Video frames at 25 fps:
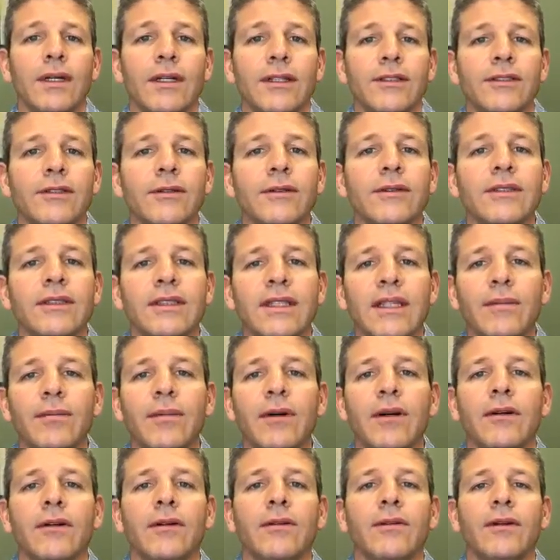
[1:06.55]
So
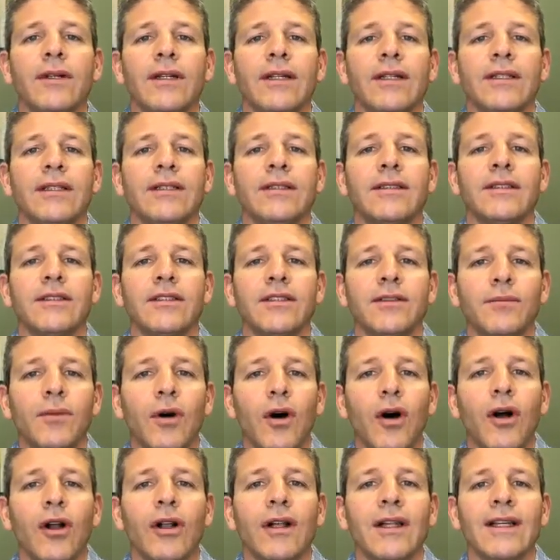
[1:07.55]
SIBO is
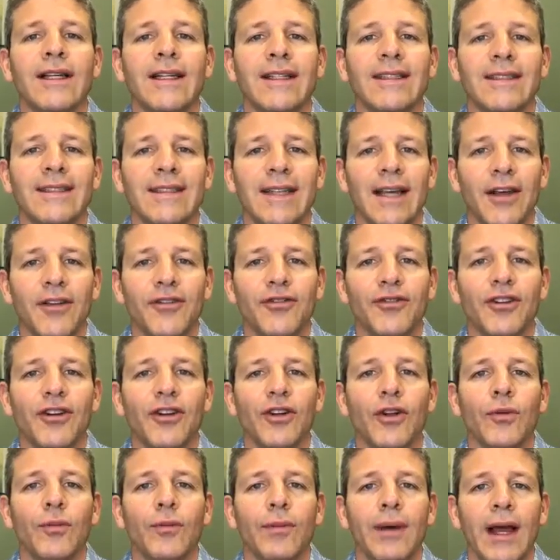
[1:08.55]
small
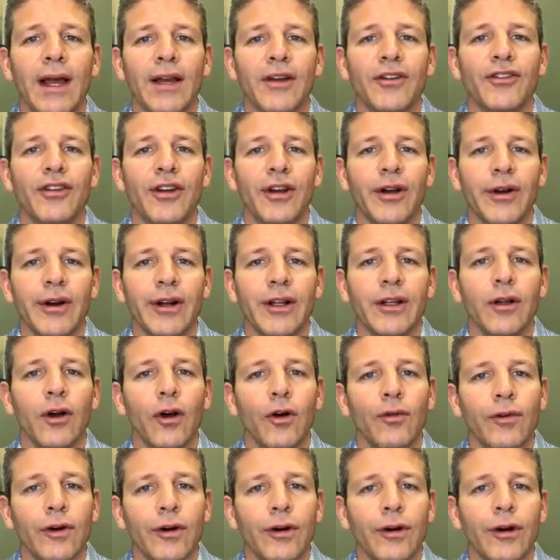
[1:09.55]
intestinal bacterial
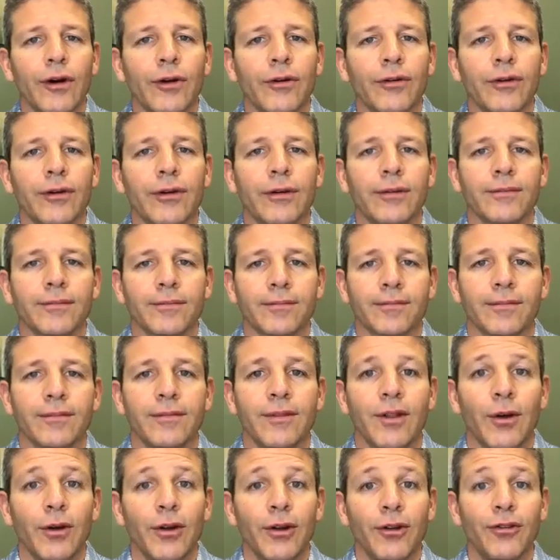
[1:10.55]
overgrowth.
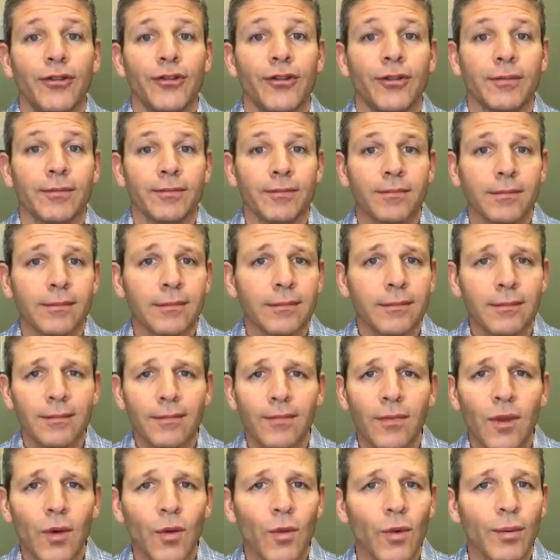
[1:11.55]
Notice
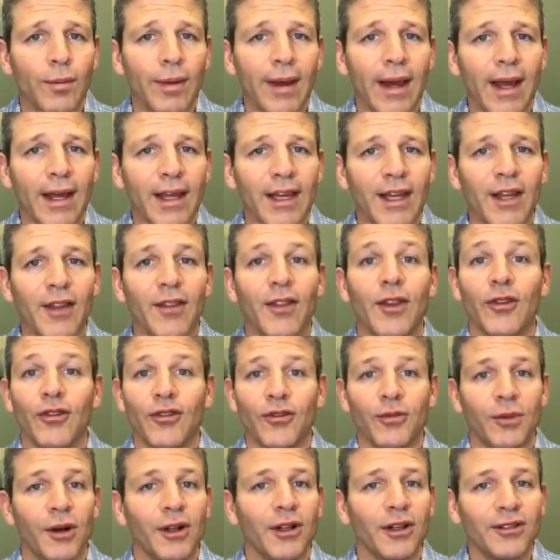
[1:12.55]
we're back in the
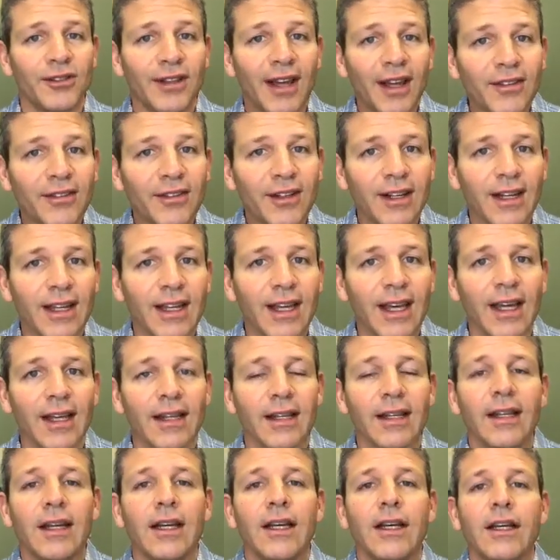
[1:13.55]
small intestine again.